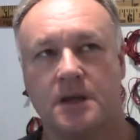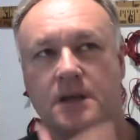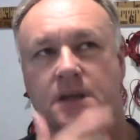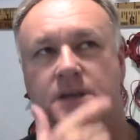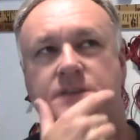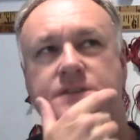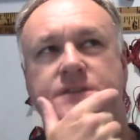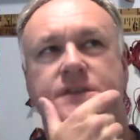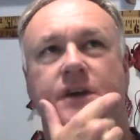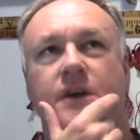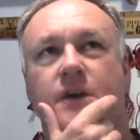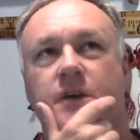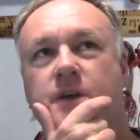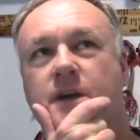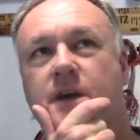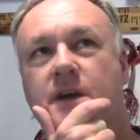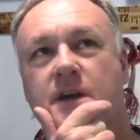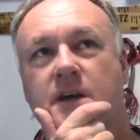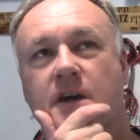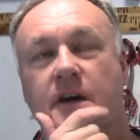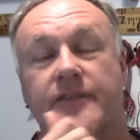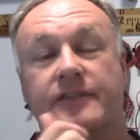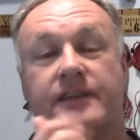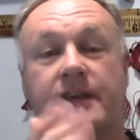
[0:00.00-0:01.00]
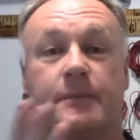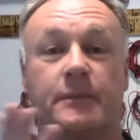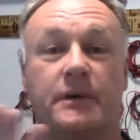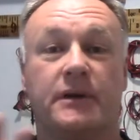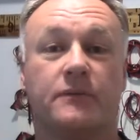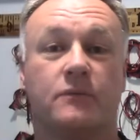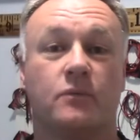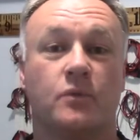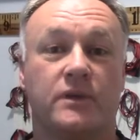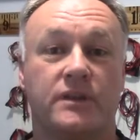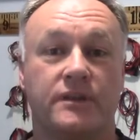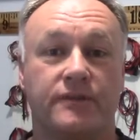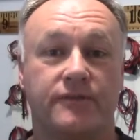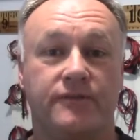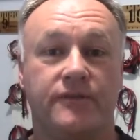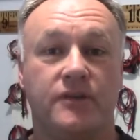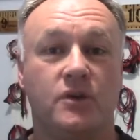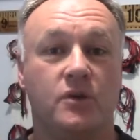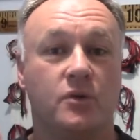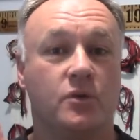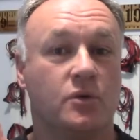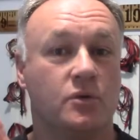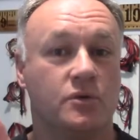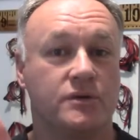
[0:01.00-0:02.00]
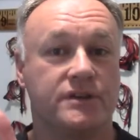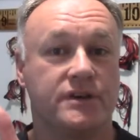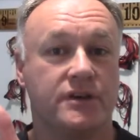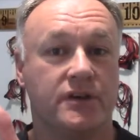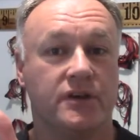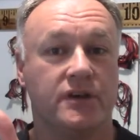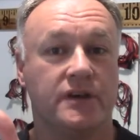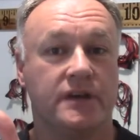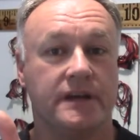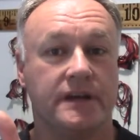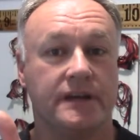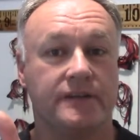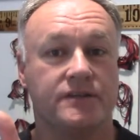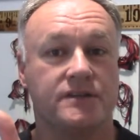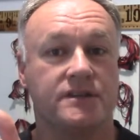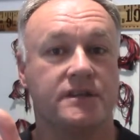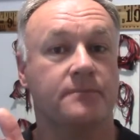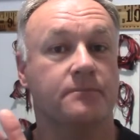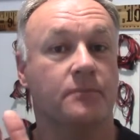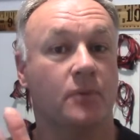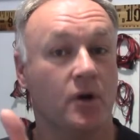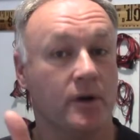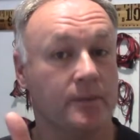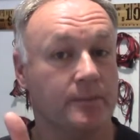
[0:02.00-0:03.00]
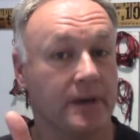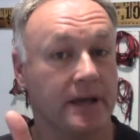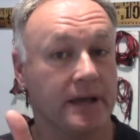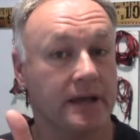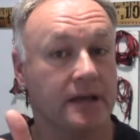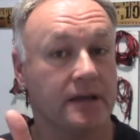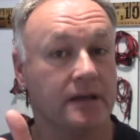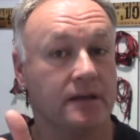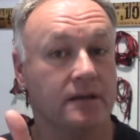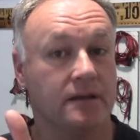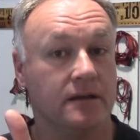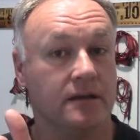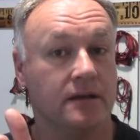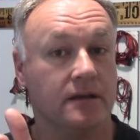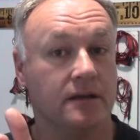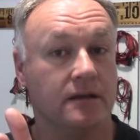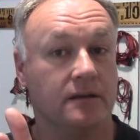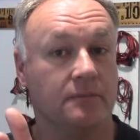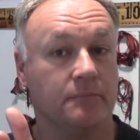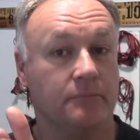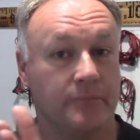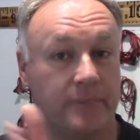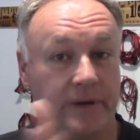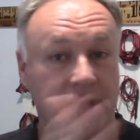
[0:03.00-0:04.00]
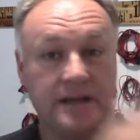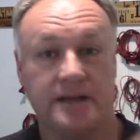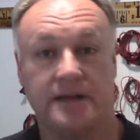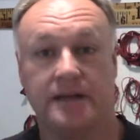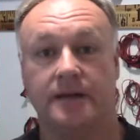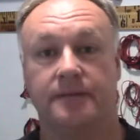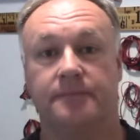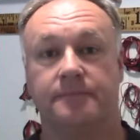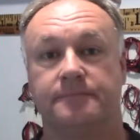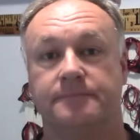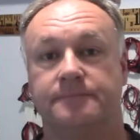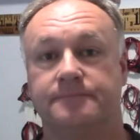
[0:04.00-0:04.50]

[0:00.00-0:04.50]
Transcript: So I've come up with a few alternatives that might make it better.